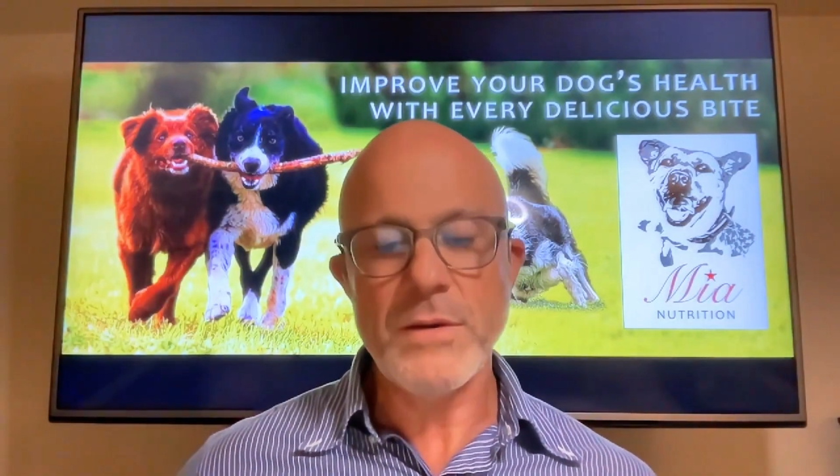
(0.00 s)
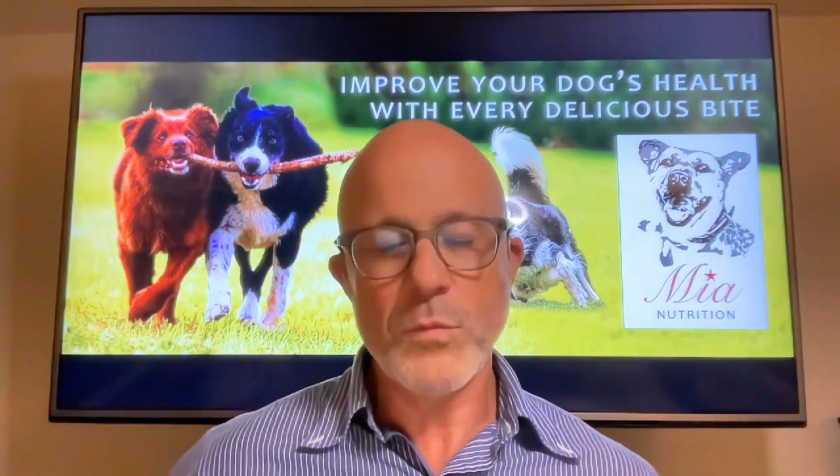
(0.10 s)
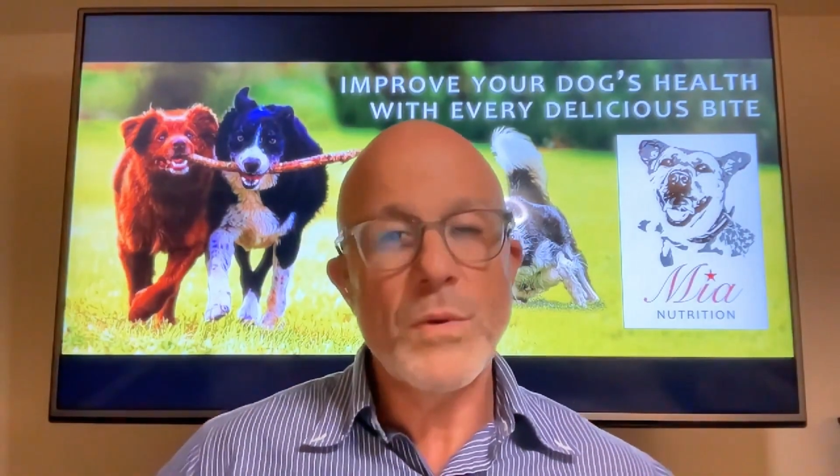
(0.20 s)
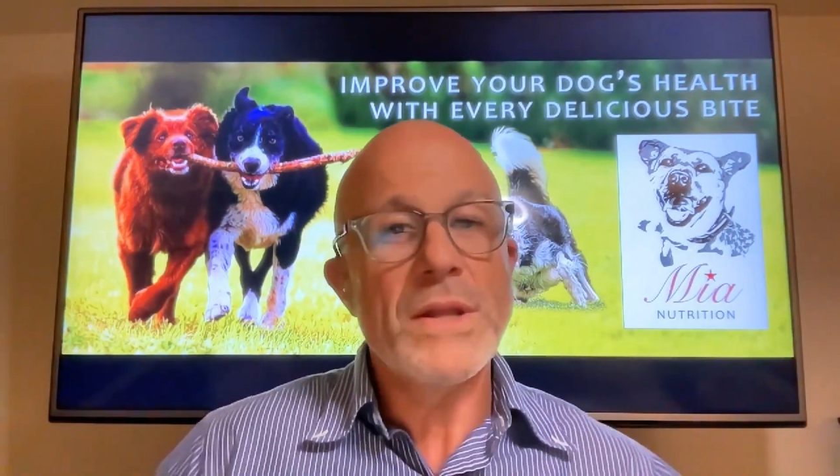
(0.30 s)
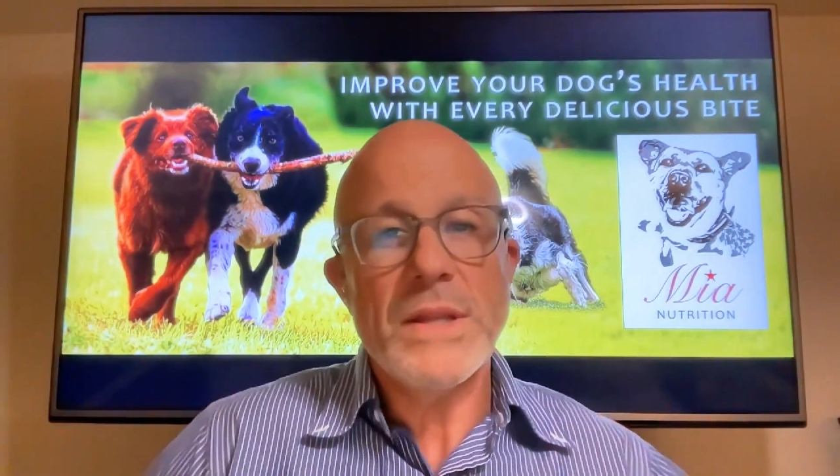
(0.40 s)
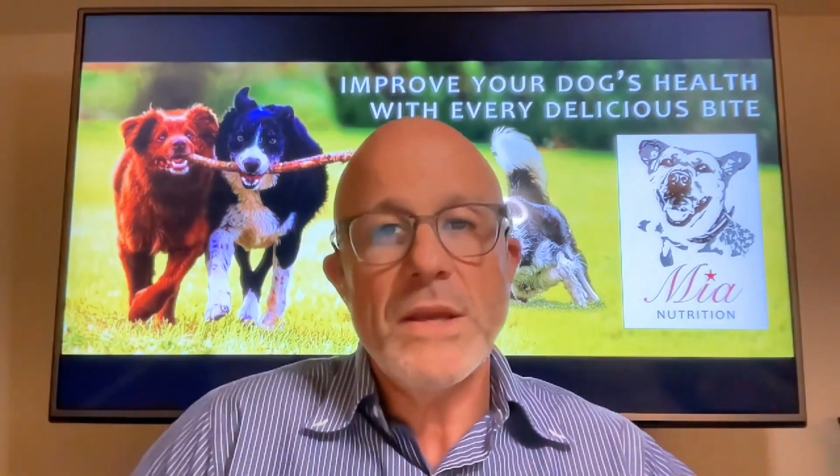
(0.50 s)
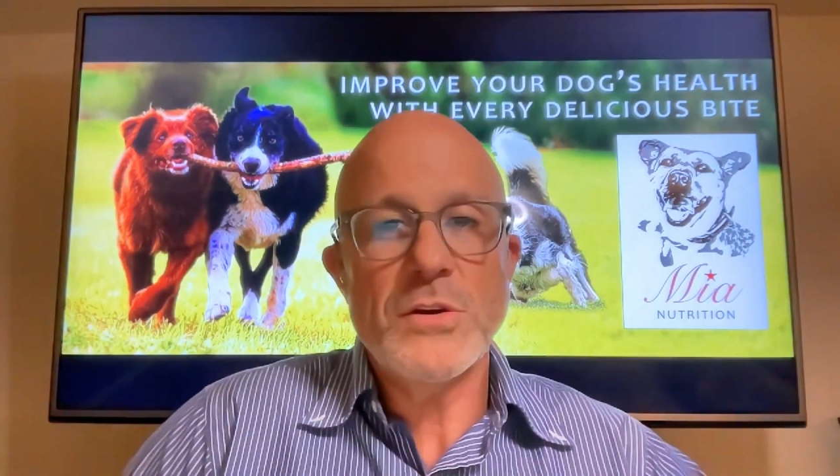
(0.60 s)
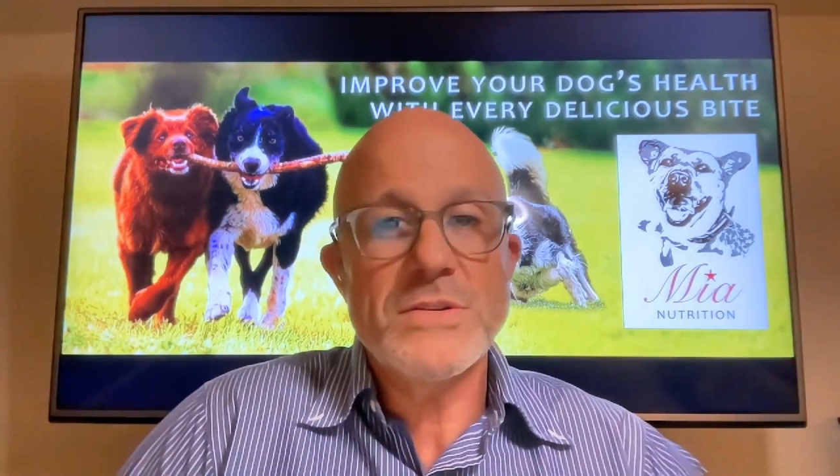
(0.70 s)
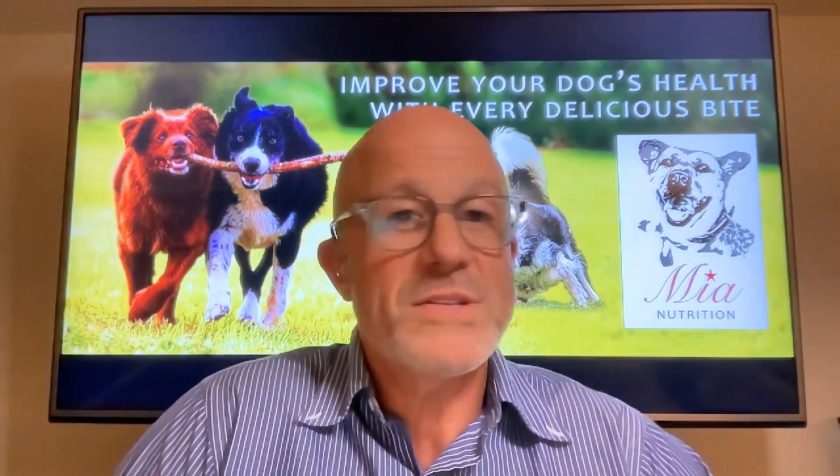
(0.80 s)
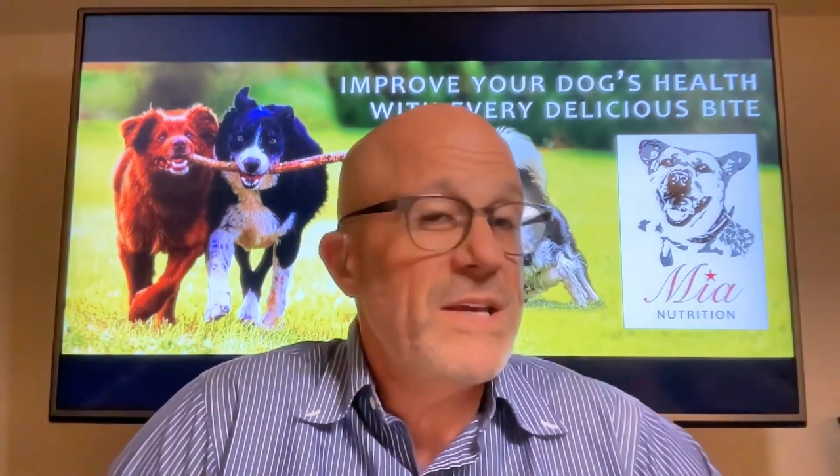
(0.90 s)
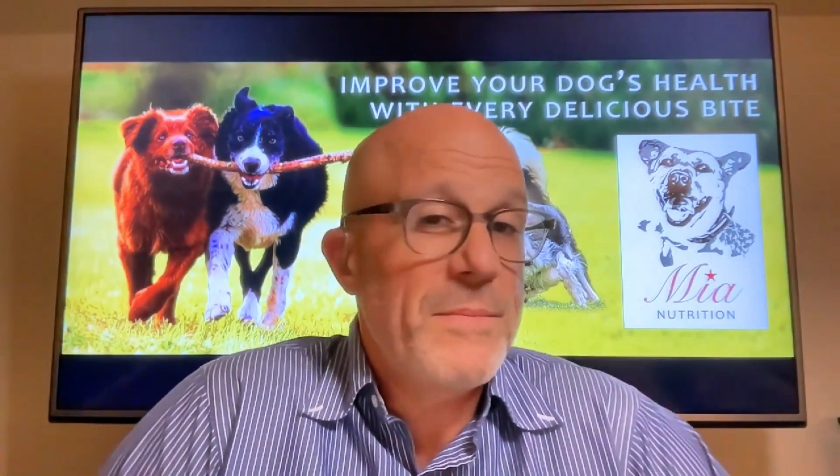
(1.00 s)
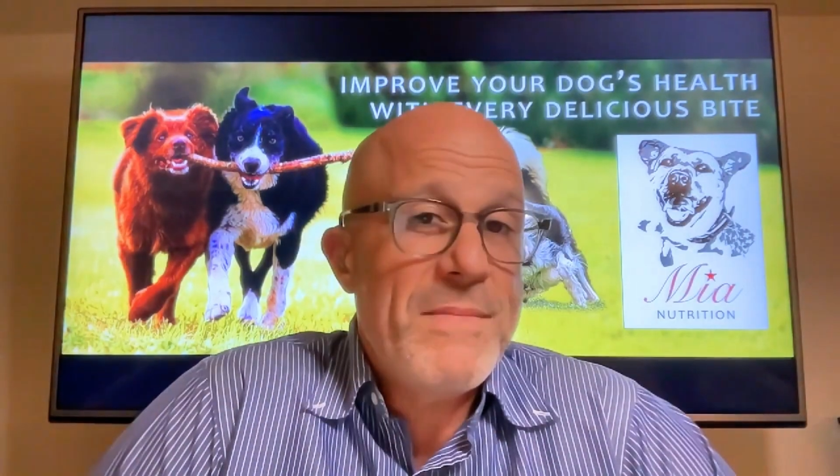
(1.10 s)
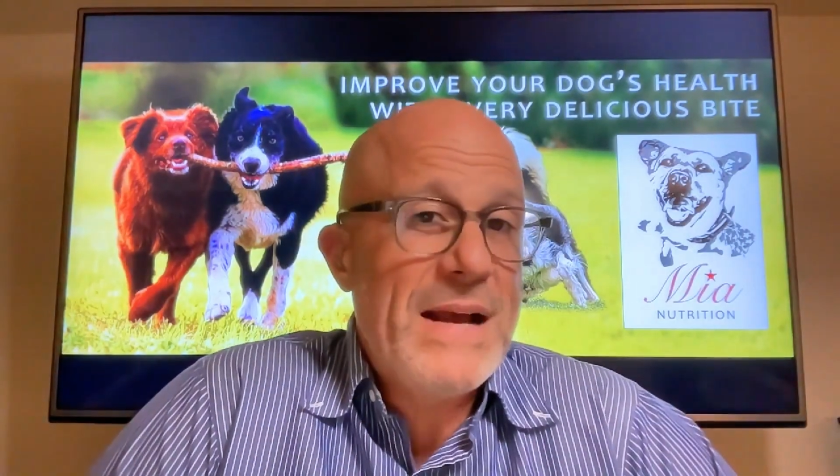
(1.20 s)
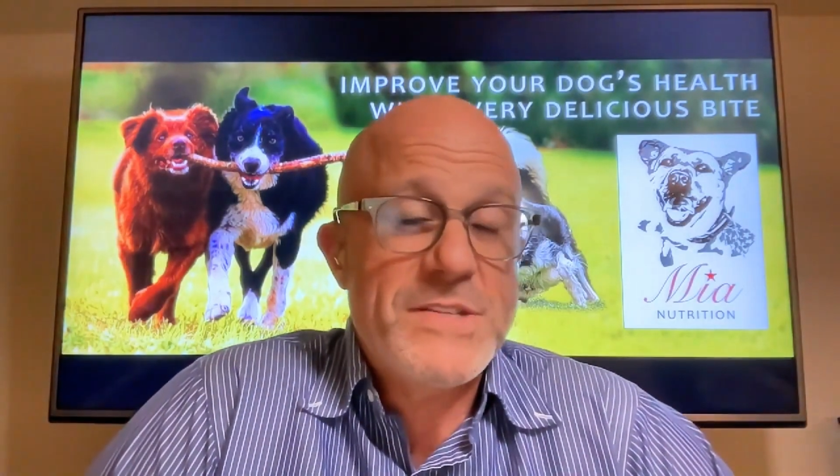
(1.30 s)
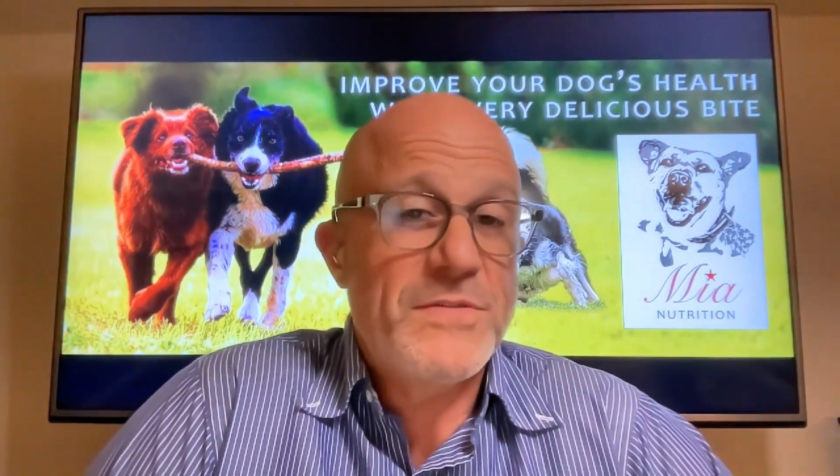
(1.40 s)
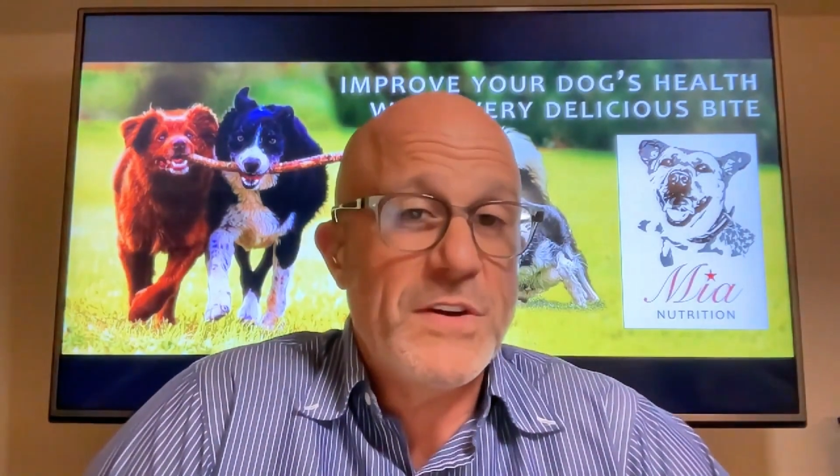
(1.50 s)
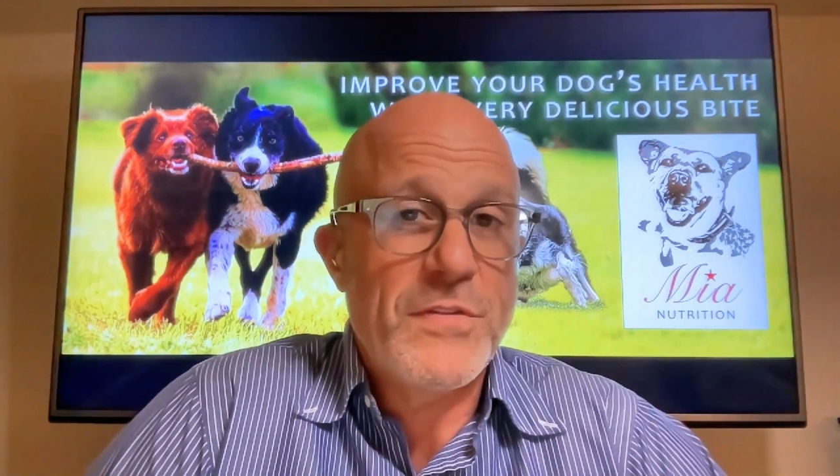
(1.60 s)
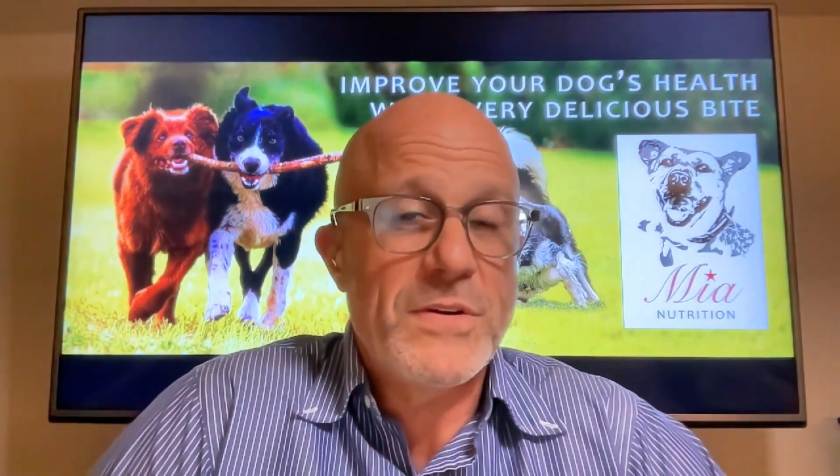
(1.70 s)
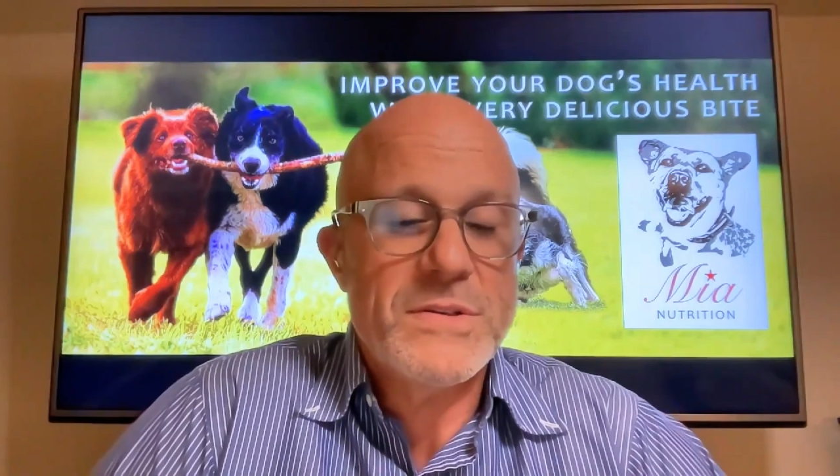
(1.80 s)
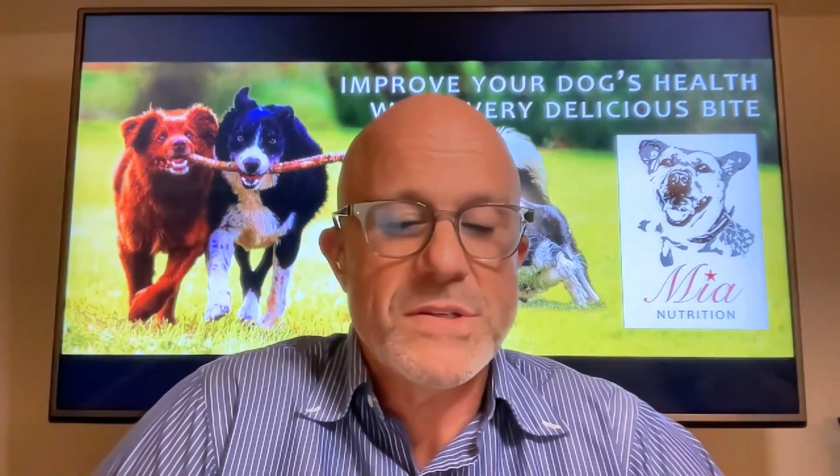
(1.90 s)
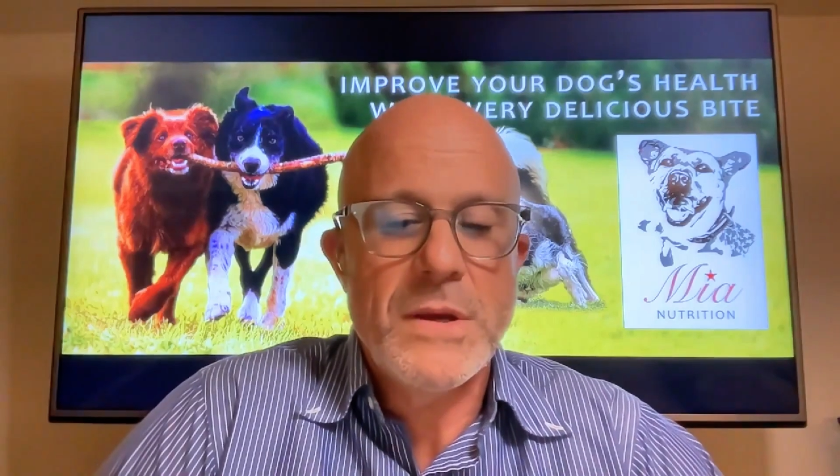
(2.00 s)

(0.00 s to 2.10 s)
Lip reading: really, you'll see a massive difference.